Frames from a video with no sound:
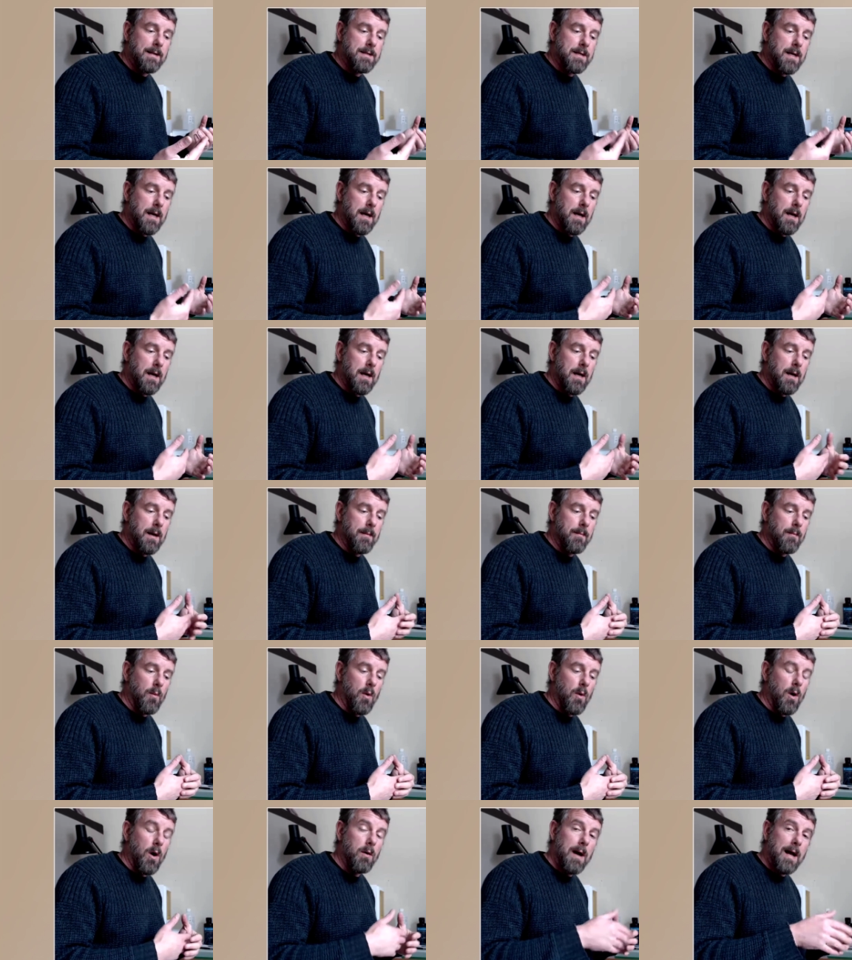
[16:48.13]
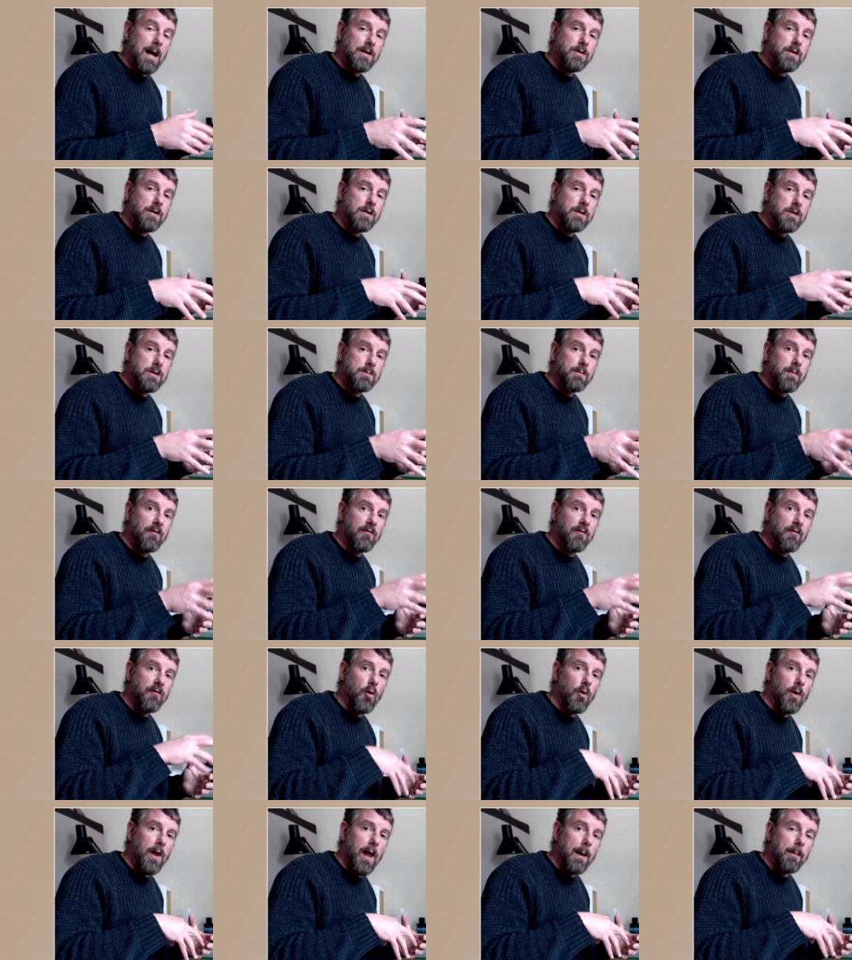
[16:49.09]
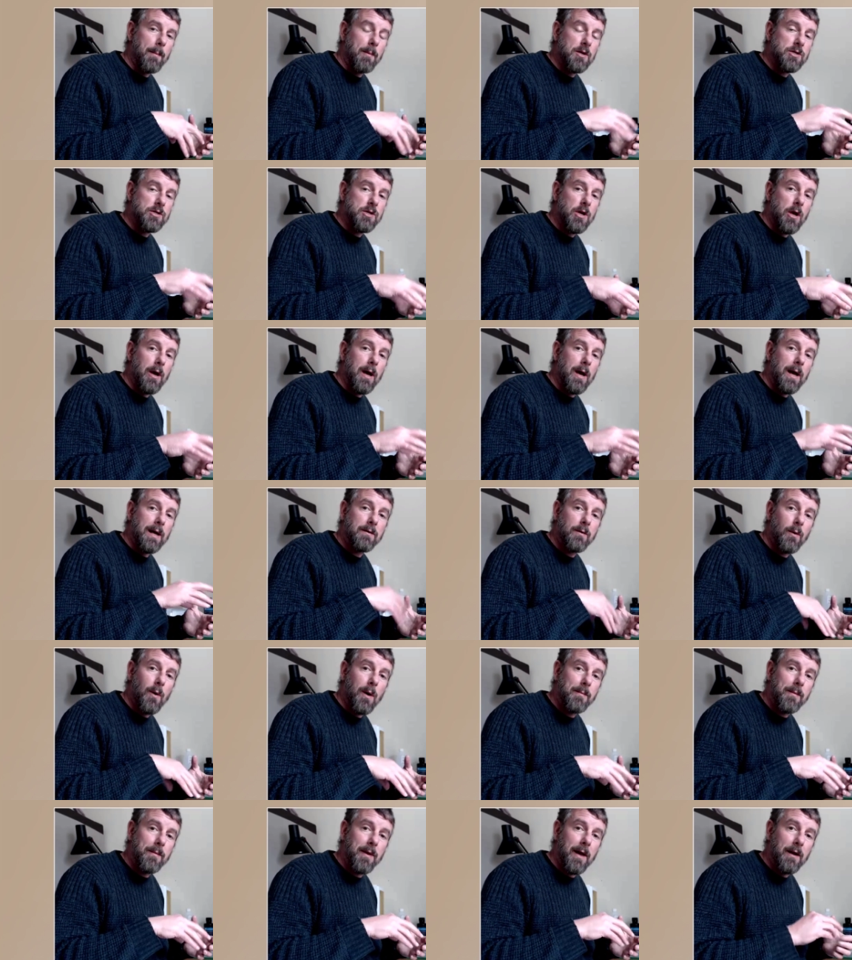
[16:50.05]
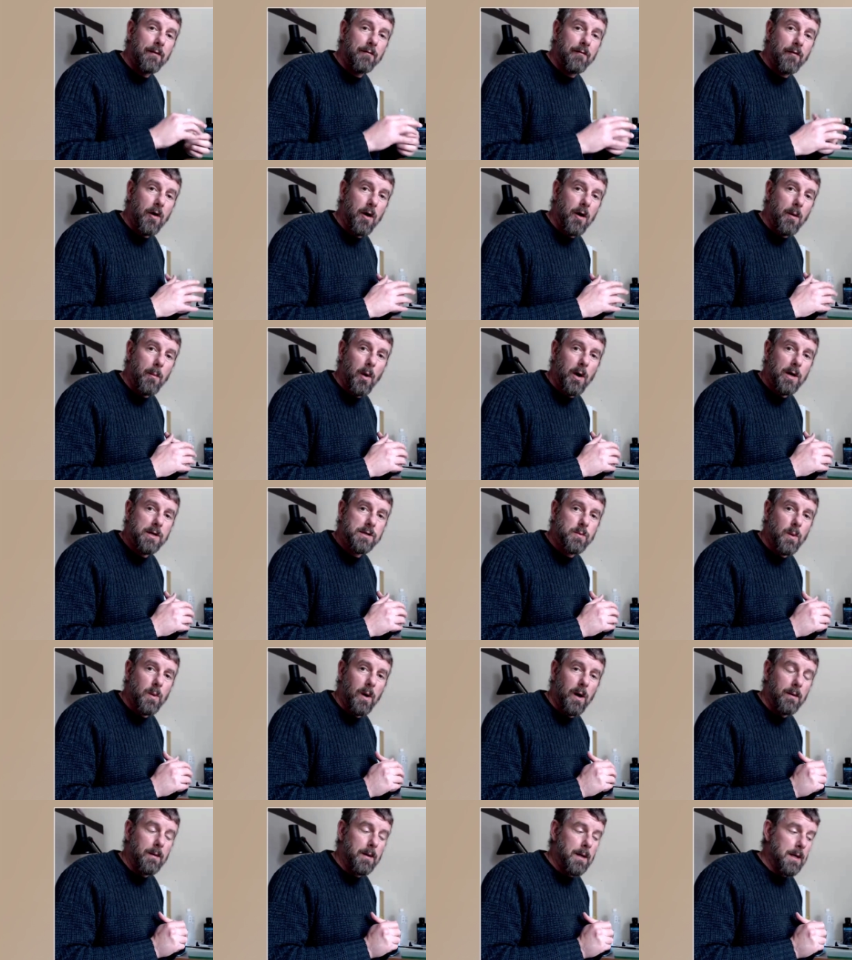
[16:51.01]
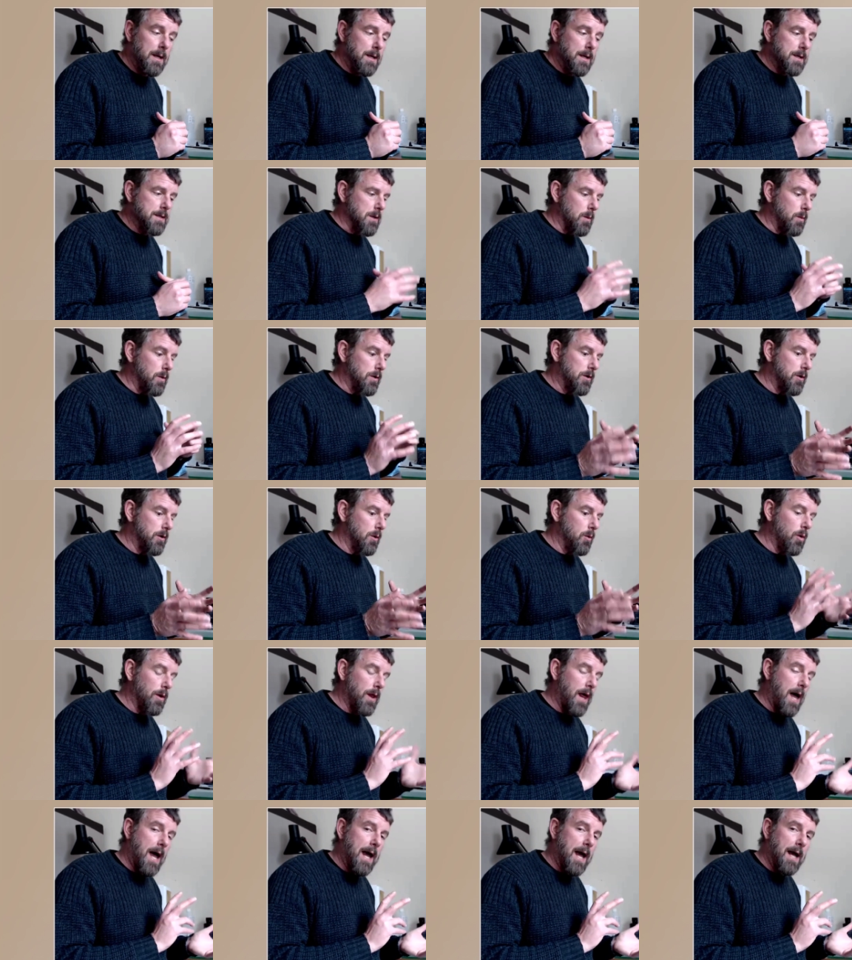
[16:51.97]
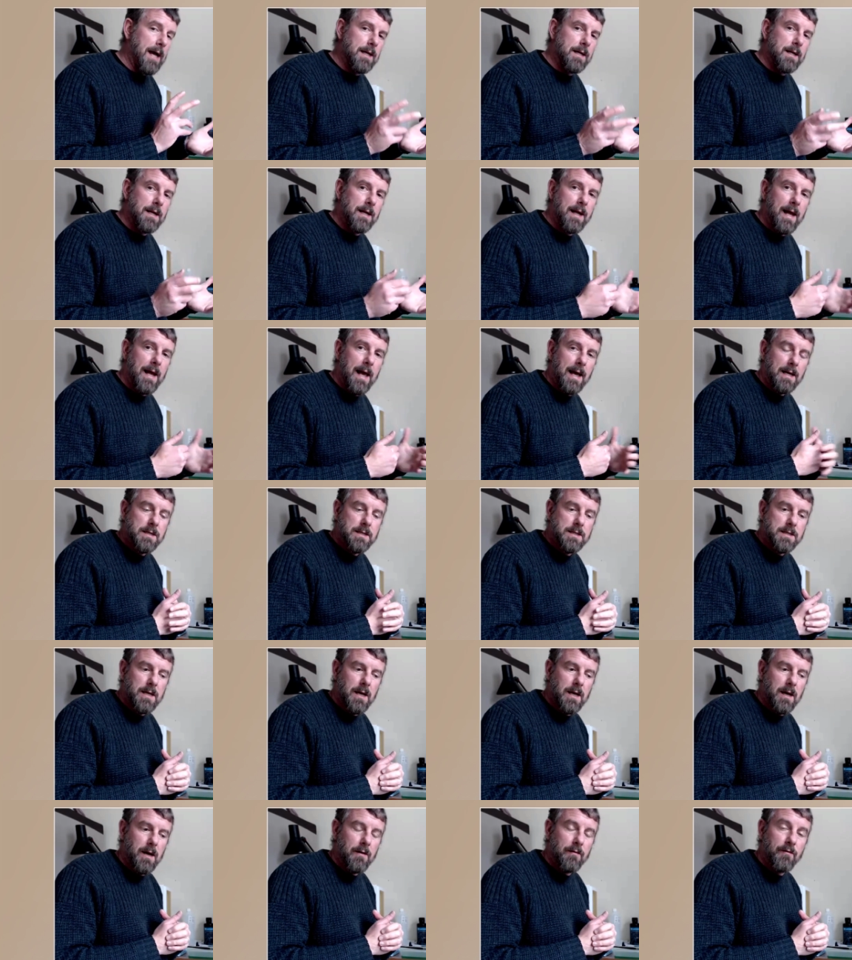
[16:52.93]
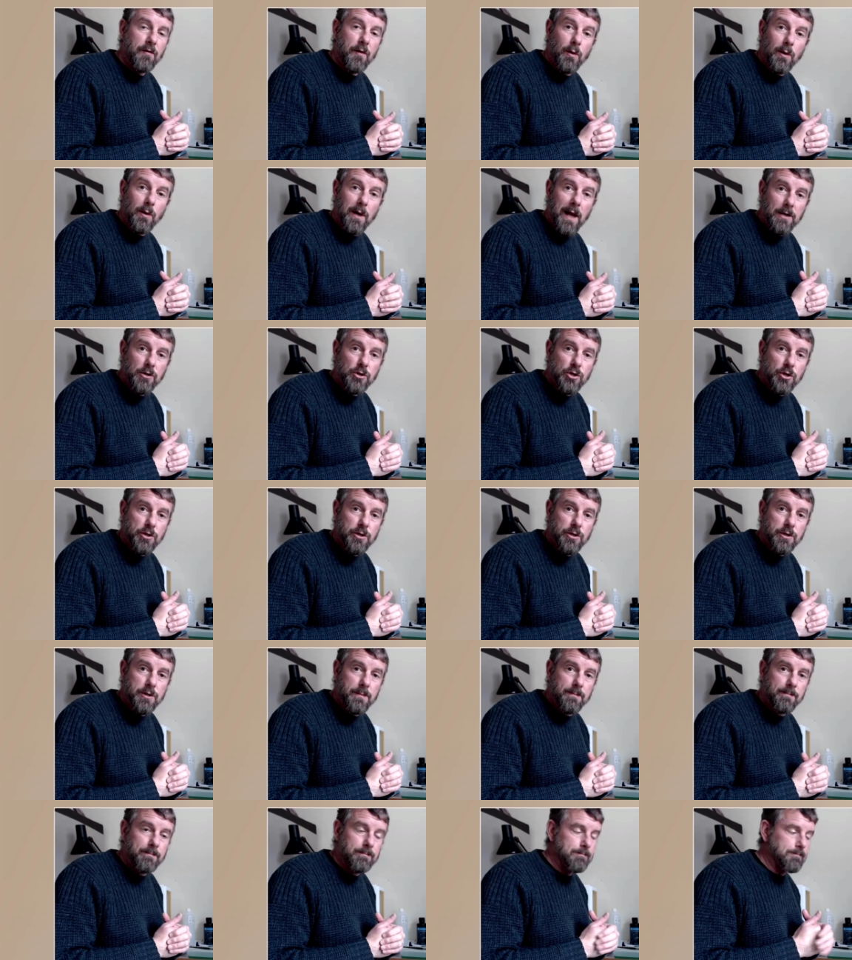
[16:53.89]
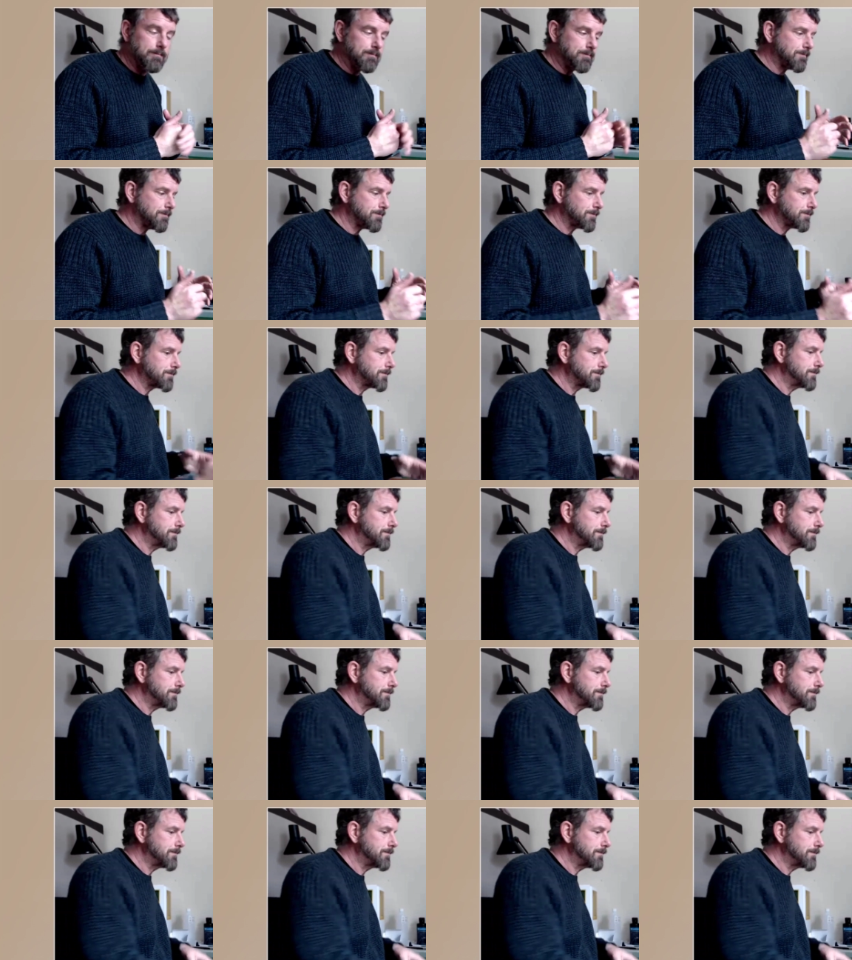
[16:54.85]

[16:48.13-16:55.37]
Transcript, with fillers: and uh, well actually just before that I'm going to show you how to update the firmware as well so we'll do all that in the next uh, few lectures